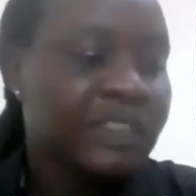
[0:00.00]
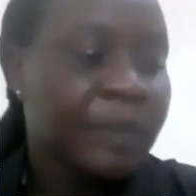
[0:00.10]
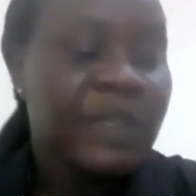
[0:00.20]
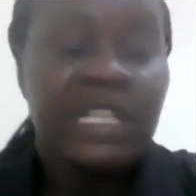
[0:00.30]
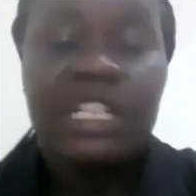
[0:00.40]
as
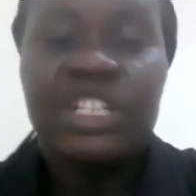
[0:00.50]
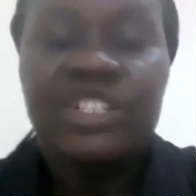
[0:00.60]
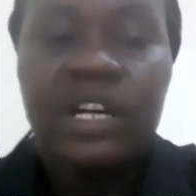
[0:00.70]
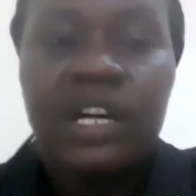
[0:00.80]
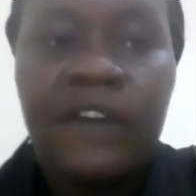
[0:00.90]
a PE
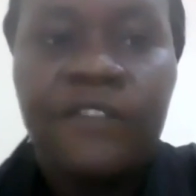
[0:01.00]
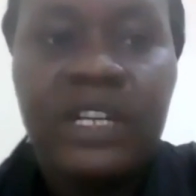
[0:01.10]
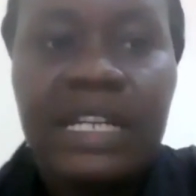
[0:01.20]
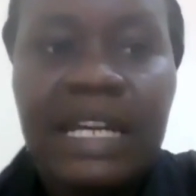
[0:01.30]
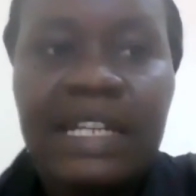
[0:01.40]
teacher, I've
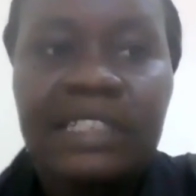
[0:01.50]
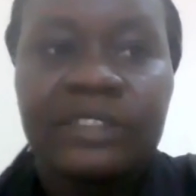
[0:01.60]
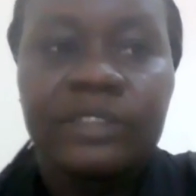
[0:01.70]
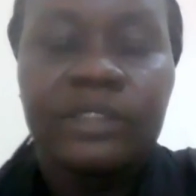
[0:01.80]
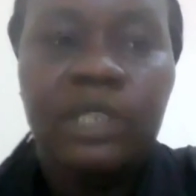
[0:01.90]

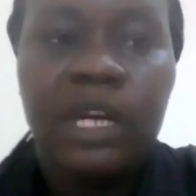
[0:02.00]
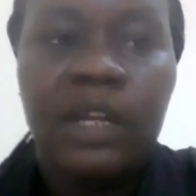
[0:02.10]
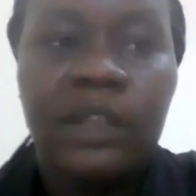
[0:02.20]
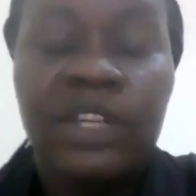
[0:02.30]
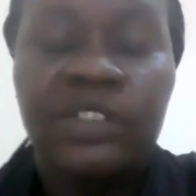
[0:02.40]
realized
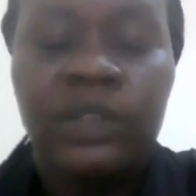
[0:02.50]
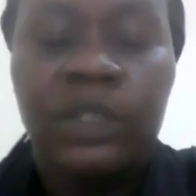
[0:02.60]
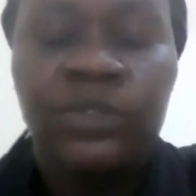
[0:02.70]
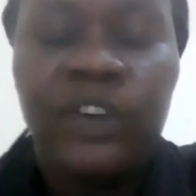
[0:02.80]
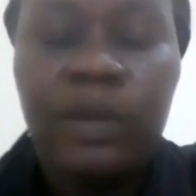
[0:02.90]
that
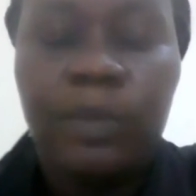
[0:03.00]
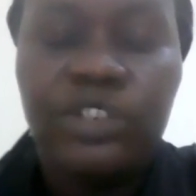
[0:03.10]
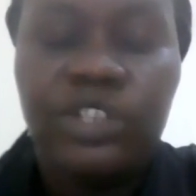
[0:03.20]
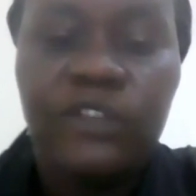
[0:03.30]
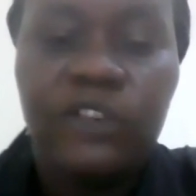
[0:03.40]
it's very
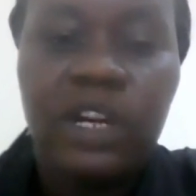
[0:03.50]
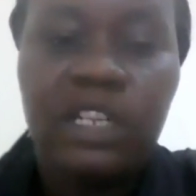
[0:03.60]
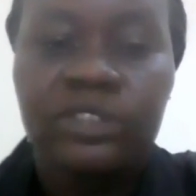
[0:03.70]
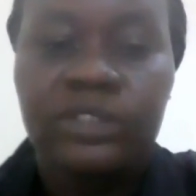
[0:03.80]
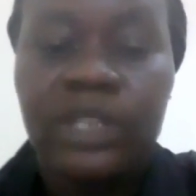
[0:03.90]
important for
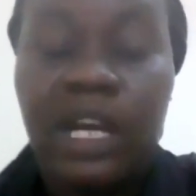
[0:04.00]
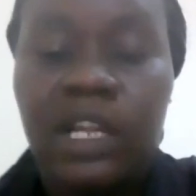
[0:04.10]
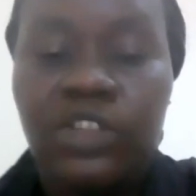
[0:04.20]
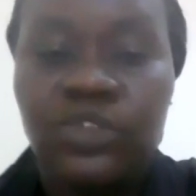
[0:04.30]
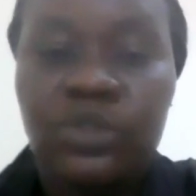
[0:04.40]
us
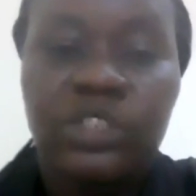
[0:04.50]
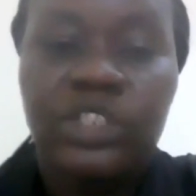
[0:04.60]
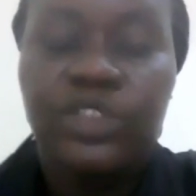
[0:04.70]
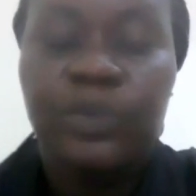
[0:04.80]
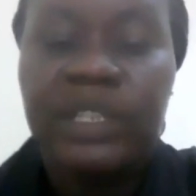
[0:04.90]
and our
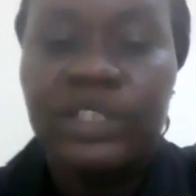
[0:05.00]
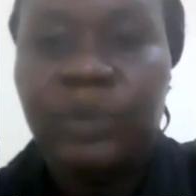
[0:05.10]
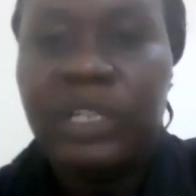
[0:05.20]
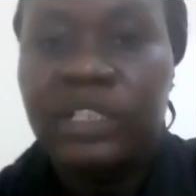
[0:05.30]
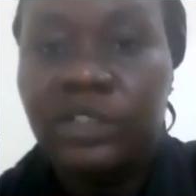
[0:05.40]
children to
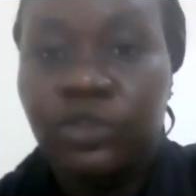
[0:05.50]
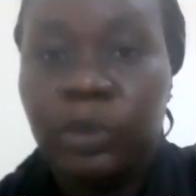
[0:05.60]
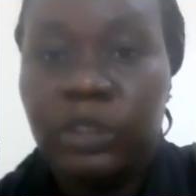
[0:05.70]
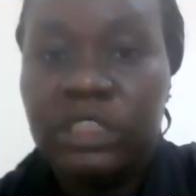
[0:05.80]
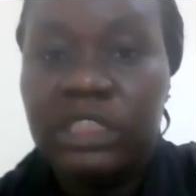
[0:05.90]
participate in
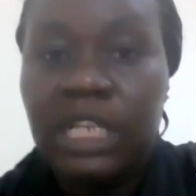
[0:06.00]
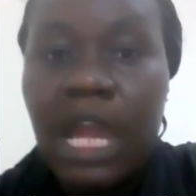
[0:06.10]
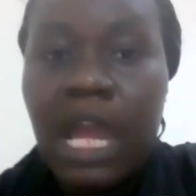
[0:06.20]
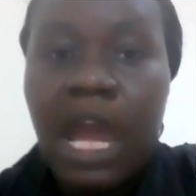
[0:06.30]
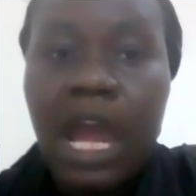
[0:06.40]
sport.
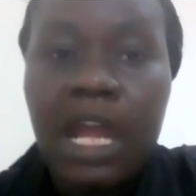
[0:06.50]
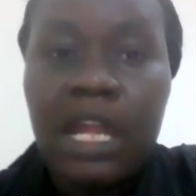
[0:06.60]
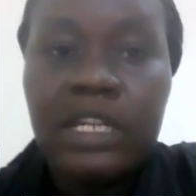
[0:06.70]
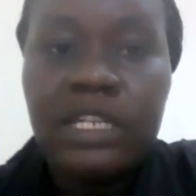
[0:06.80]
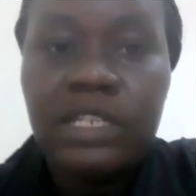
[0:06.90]

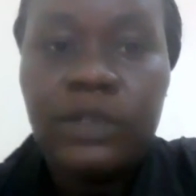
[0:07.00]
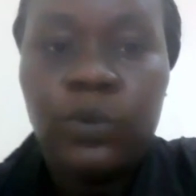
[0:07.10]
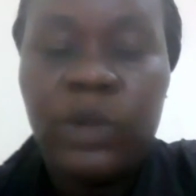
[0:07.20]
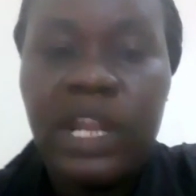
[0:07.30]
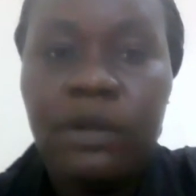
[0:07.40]
And
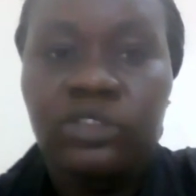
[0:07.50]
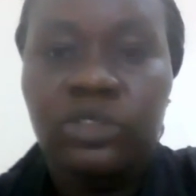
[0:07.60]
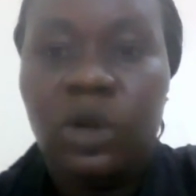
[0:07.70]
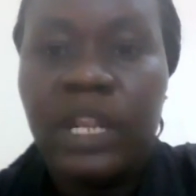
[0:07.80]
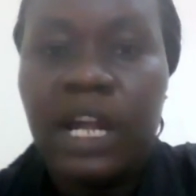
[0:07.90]
when I was
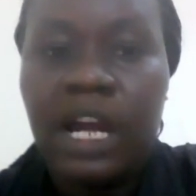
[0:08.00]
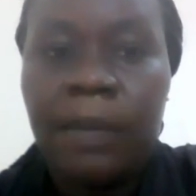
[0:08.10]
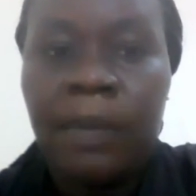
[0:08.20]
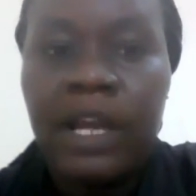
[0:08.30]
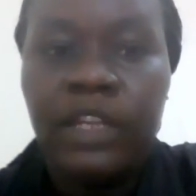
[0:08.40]
growing
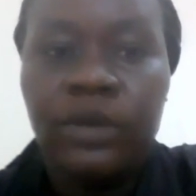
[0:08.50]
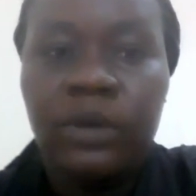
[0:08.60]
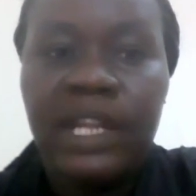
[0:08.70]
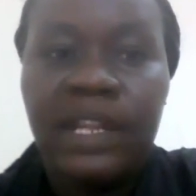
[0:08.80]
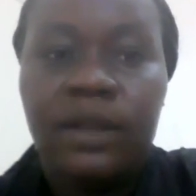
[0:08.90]
up, I
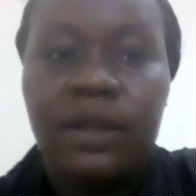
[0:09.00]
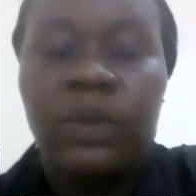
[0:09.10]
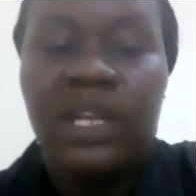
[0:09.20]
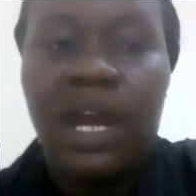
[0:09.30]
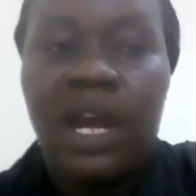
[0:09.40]
know like
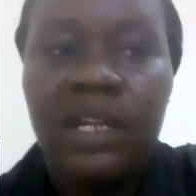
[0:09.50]
we